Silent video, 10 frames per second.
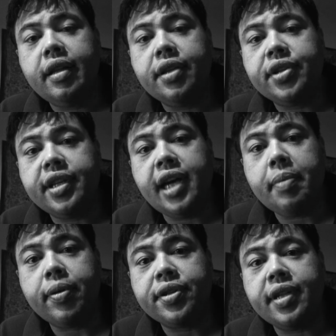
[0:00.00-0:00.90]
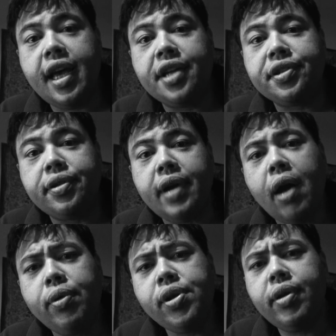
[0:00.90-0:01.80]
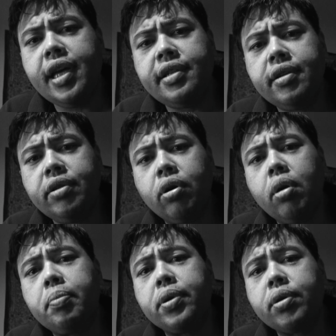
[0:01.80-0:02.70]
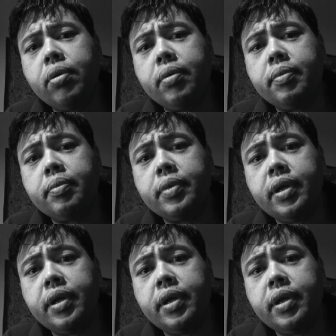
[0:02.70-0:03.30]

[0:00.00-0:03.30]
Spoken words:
let's say a Thai person asks you, how will you get to Nakhon Pathom